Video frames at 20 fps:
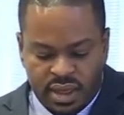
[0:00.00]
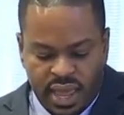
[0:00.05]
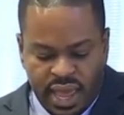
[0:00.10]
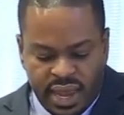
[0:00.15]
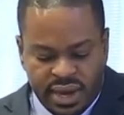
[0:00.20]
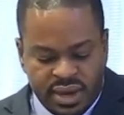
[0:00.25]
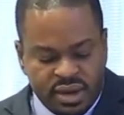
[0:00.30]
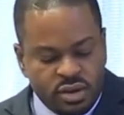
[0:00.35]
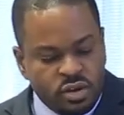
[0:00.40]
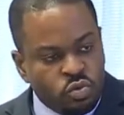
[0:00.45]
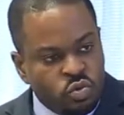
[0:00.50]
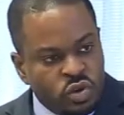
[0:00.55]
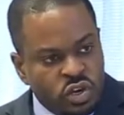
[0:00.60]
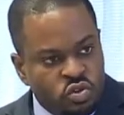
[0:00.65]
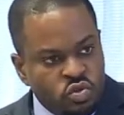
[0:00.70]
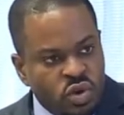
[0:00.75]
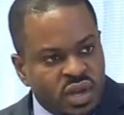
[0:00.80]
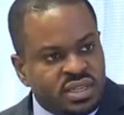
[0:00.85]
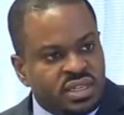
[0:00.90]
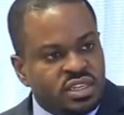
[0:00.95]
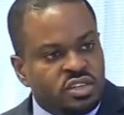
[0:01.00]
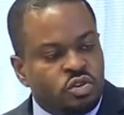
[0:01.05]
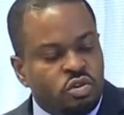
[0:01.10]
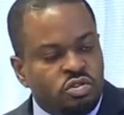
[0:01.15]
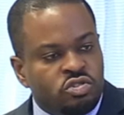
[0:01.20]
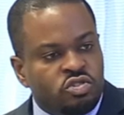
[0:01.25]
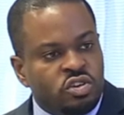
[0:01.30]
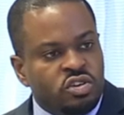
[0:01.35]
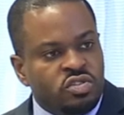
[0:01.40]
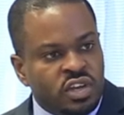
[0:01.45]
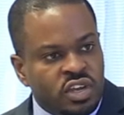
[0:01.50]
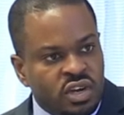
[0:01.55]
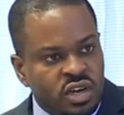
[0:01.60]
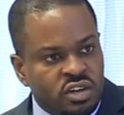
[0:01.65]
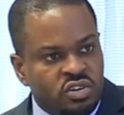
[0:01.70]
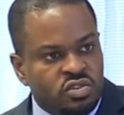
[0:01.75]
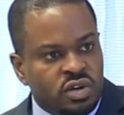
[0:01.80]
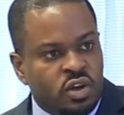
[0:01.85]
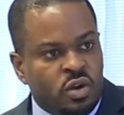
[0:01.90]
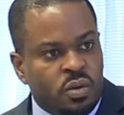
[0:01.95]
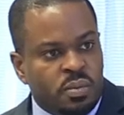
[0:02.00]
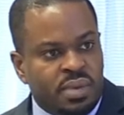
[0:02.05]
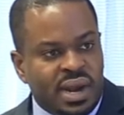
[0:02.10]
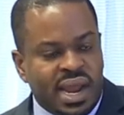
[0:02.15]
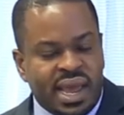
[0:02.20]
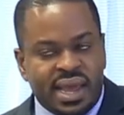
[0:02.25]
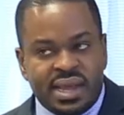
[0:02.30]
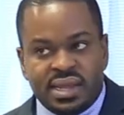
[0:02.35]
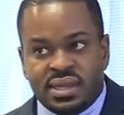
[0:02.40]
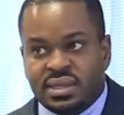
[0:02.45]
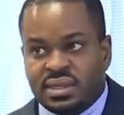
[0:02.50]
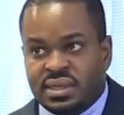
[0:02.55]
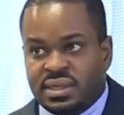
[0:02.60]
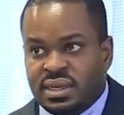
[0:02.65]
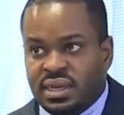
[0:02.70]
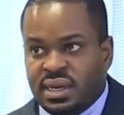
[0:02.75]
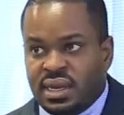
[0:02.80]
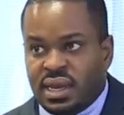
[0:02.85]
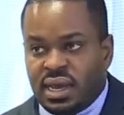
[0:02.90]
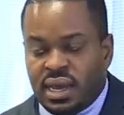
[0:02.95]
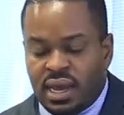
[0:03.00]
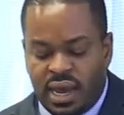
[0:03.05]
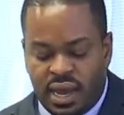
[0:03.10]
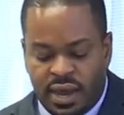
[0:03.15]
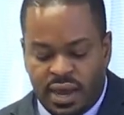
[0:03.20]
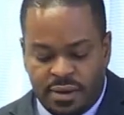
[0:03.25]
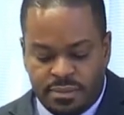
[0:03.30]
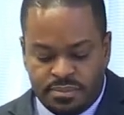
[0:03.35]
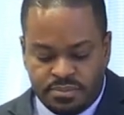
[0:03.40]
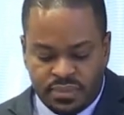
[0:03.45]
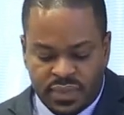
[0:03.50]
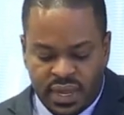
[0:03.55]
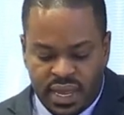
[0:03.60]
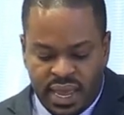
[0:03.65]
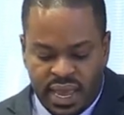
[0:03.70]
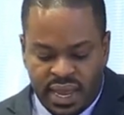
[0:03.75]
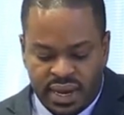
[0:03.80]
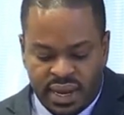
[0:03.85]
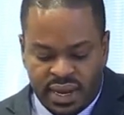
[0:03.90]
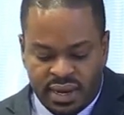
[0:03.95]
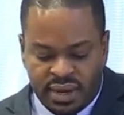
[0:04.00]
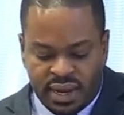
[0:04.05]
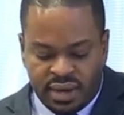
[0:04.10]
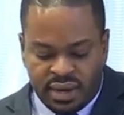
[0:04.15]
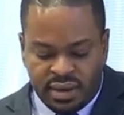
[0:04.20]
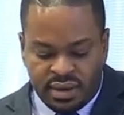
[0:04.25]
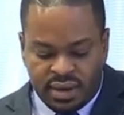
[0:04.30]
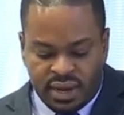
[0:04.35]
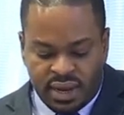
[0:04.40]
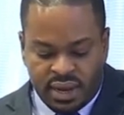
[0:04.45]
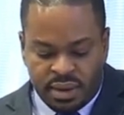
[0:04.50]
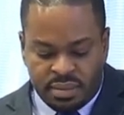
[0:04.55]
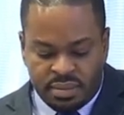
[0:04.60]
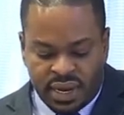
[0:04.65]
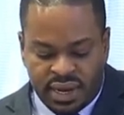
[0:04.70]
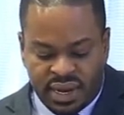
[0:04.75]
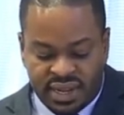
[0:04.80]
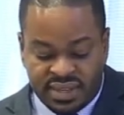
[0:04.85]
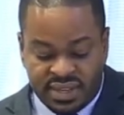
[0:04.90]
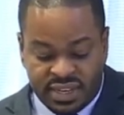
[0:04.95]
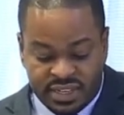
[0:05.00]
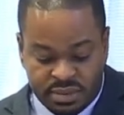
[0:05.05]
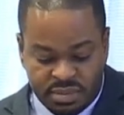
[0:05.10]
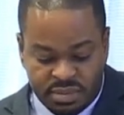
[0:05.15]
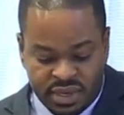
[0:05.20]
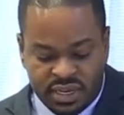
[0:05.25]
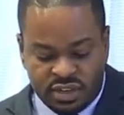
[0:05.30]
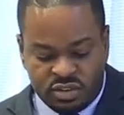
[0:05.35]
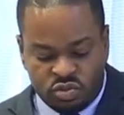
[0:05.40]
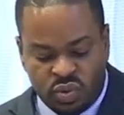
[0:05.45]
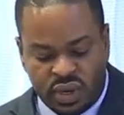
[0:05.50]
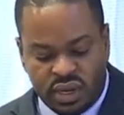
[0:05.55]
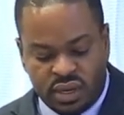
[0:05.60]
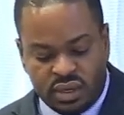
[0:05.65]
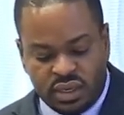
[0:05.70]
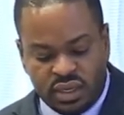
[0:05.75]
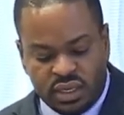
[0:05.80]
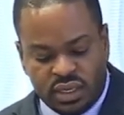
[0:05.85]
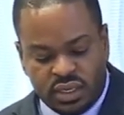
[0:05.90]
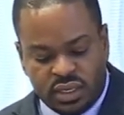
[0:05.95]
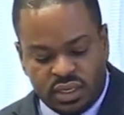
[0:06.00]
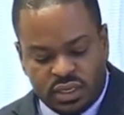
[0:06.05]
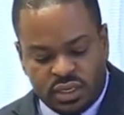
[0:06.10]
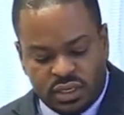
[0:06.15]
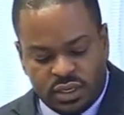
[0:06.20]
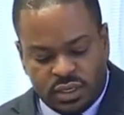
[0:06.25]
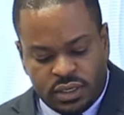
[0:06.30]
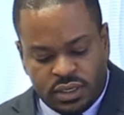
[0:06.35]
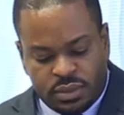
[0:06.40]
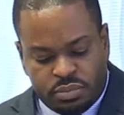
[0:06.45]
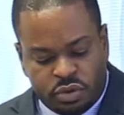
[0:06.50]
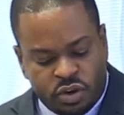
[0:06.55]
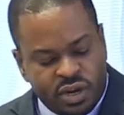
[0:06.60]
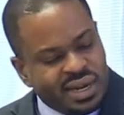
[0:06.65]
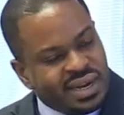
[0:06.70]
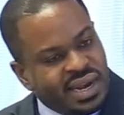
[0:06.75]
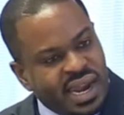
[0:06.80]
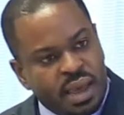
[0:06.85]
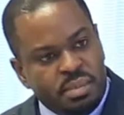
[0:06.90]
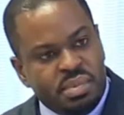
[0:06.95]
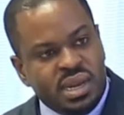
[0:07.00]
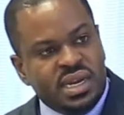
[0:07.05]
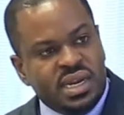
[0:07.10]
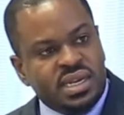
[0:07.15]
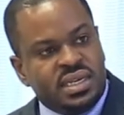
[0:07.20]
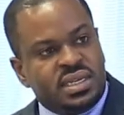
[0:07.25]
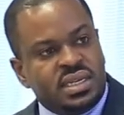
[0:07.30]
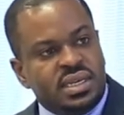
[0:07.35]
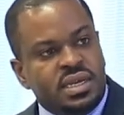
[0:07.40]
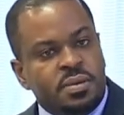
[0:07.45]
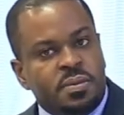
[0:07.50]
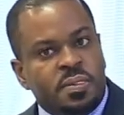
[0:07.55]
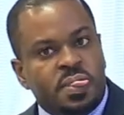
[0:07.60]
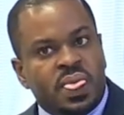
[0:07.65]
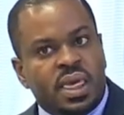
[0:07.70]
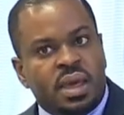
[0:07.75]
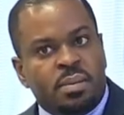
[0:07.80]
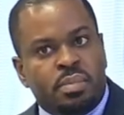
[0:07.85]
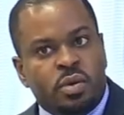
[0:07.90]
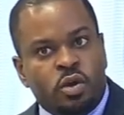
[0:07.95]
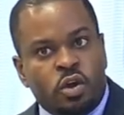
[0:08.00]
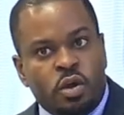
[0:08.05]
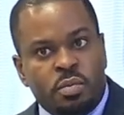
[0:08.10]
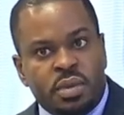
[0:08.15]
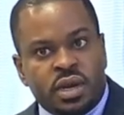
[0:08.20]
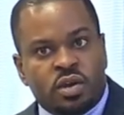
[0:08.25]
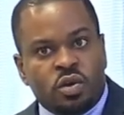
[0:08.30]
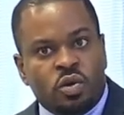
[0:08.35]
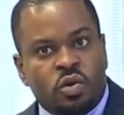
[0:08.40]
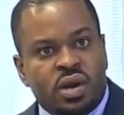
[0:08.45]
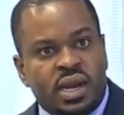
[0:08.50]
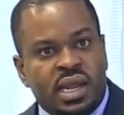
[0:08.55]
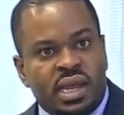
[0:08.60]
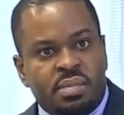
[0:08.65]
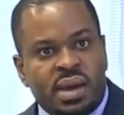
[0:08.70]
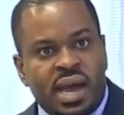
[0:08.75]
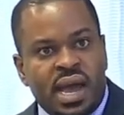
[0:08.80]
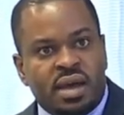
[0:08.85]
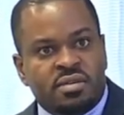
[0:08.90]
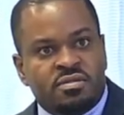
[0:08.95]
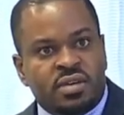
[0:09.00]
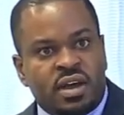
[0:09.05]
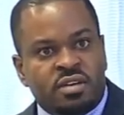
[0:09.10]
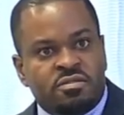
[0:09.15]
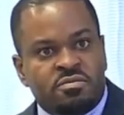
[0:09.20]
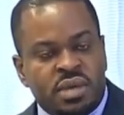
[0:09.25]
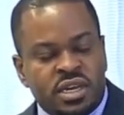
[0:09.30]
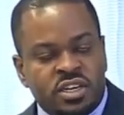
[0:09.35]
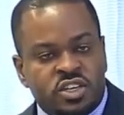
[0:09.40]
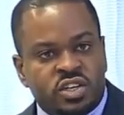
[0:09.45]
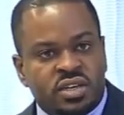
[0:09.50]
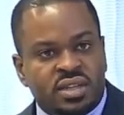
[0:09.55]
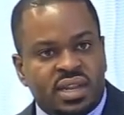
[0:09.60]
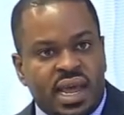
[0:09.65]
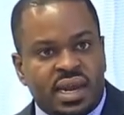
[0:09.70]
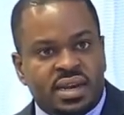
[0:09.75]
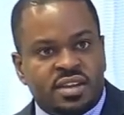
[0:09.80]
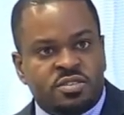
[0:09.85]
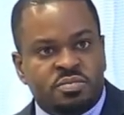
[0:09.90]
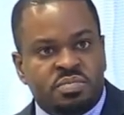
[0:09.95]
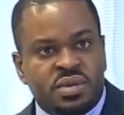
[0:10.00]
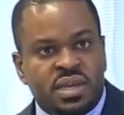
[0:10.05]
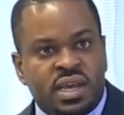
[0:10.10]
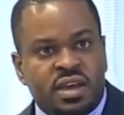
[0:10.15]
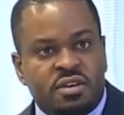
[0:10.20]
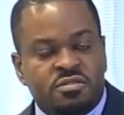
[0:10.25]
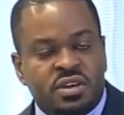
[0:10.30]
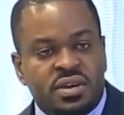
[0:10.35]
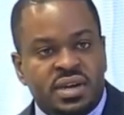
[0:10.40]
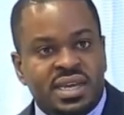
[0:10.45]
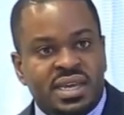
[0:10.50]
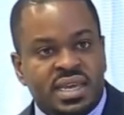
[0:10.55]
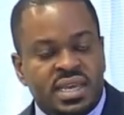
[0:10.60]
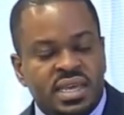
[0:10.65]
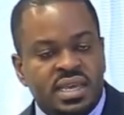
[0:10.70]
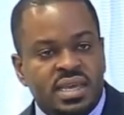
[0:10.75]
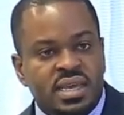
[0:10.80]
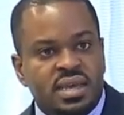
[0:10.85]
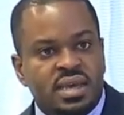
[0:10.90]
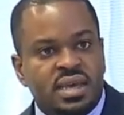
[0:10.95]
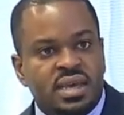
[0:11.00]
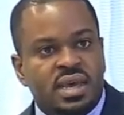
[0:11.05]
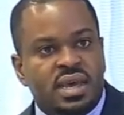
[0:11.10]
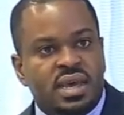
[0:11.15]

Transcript: And we do assist also in regulatory compliance and assessment as well. Product liability, employment law, labor, I've mentioned that as being a very key